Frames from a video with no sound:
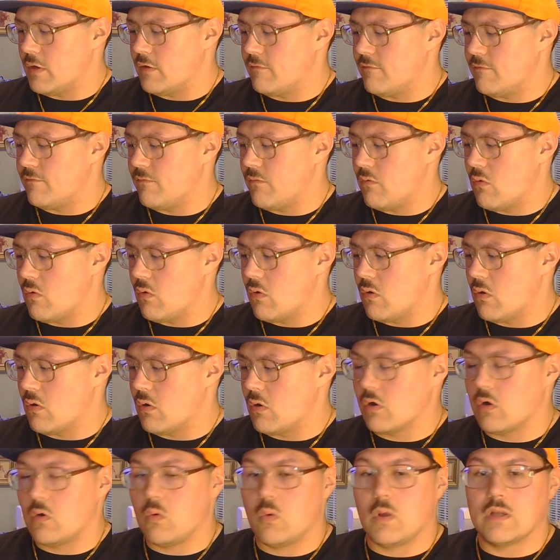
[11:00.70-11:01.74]
4,
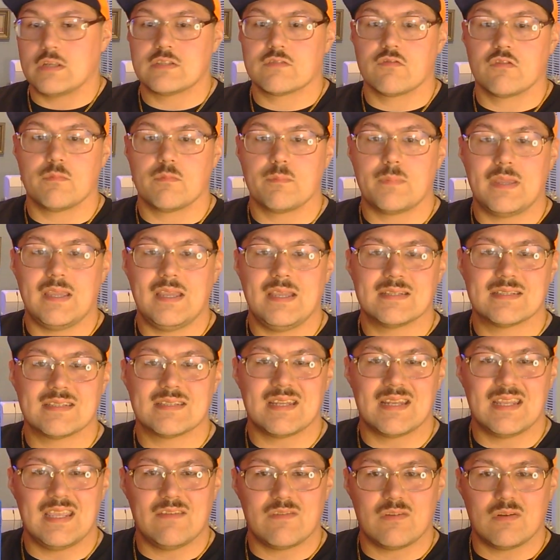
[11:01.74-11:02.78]
Quest for Peace, and
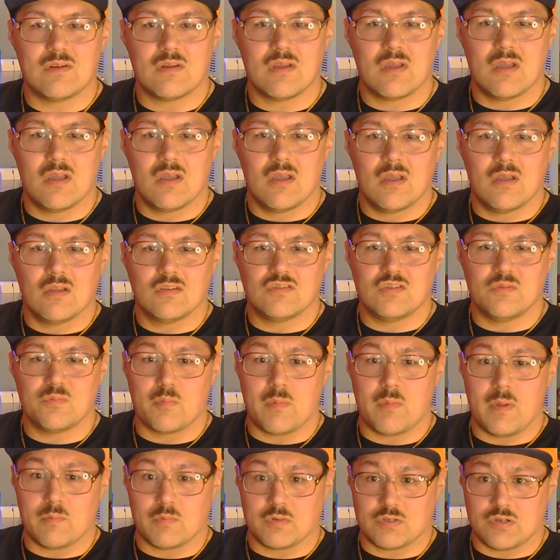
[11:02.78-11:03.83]
even
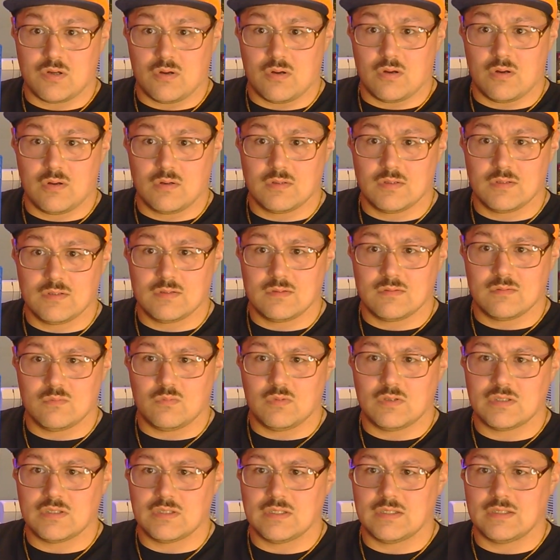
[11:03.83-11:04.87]
Superman Returns,
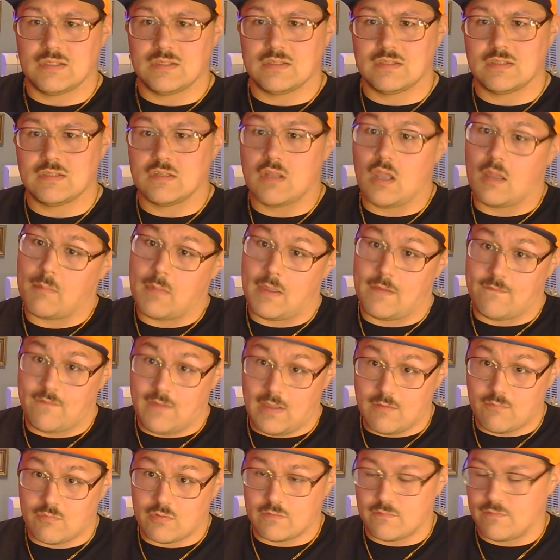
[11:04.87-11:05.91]
which is not my
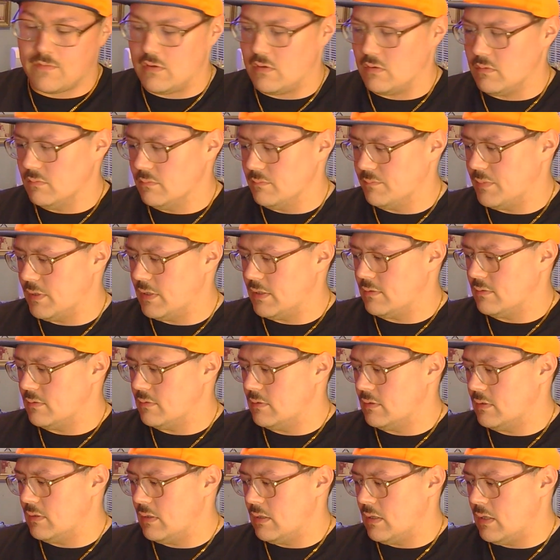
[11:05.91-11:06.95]
favorite film, but
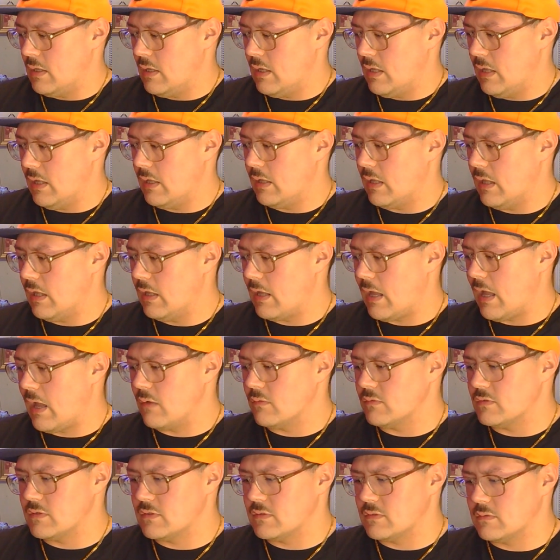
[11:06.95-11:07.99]
it
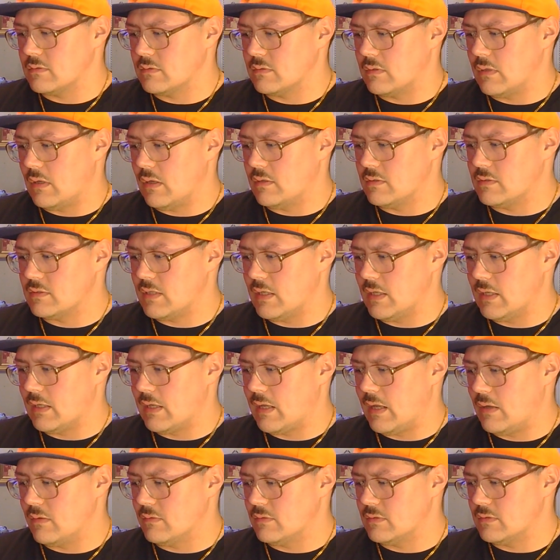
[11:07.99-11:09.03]
counts. I'll say it
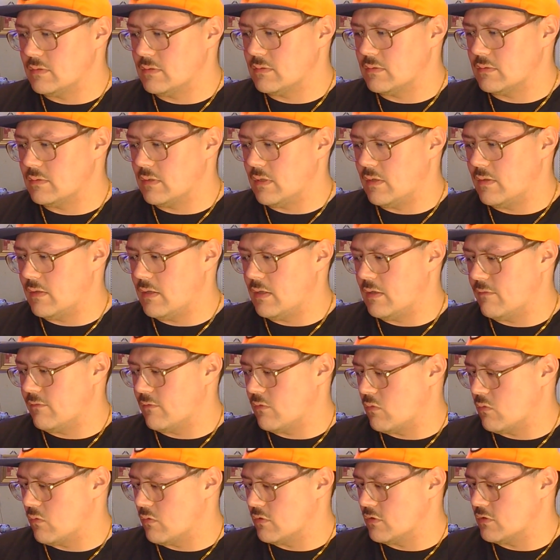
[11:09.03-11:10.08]
counts. And then, of
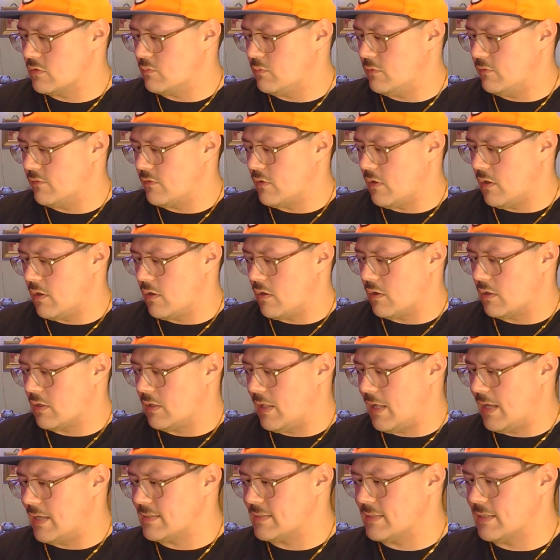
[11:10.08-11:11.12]
course, we've got our
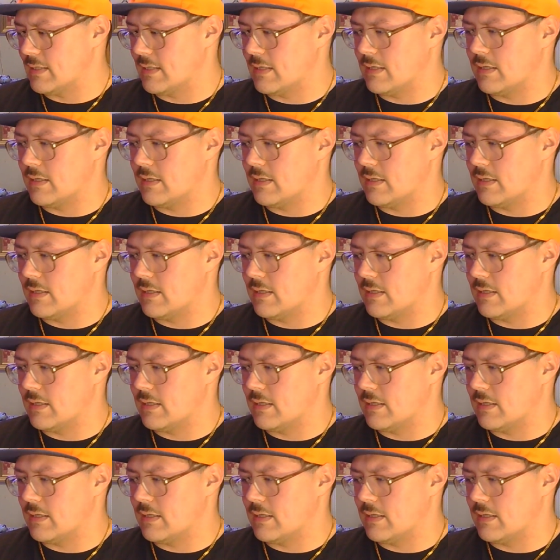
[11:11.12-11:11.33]
classic